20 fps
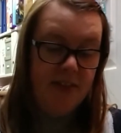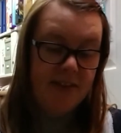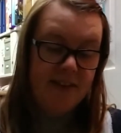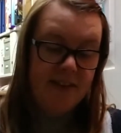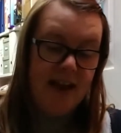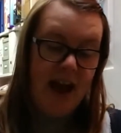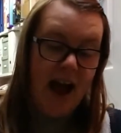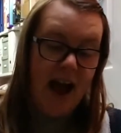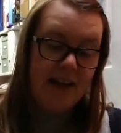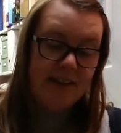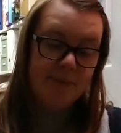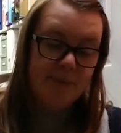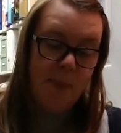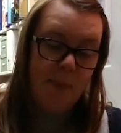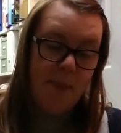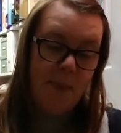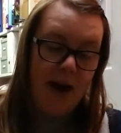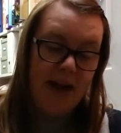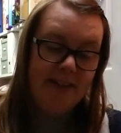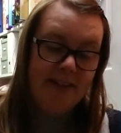that an
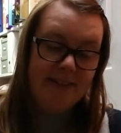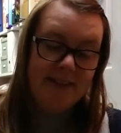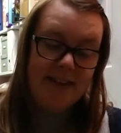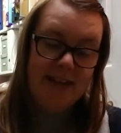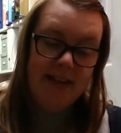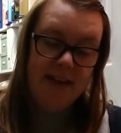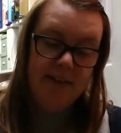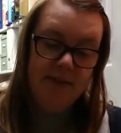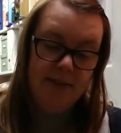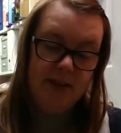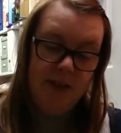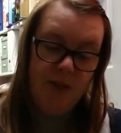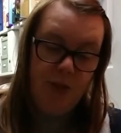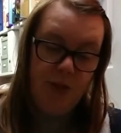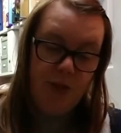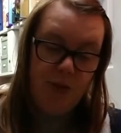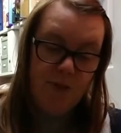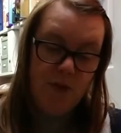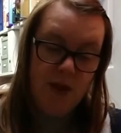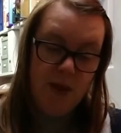asp bite killed in
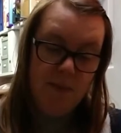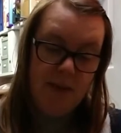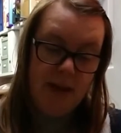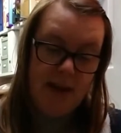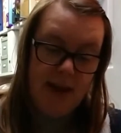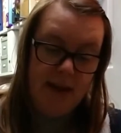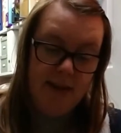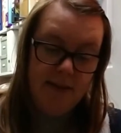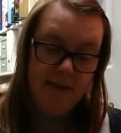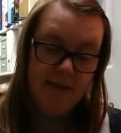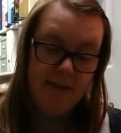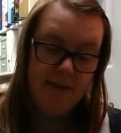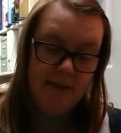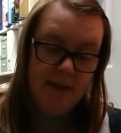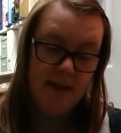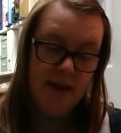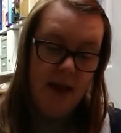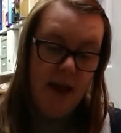3 minutes.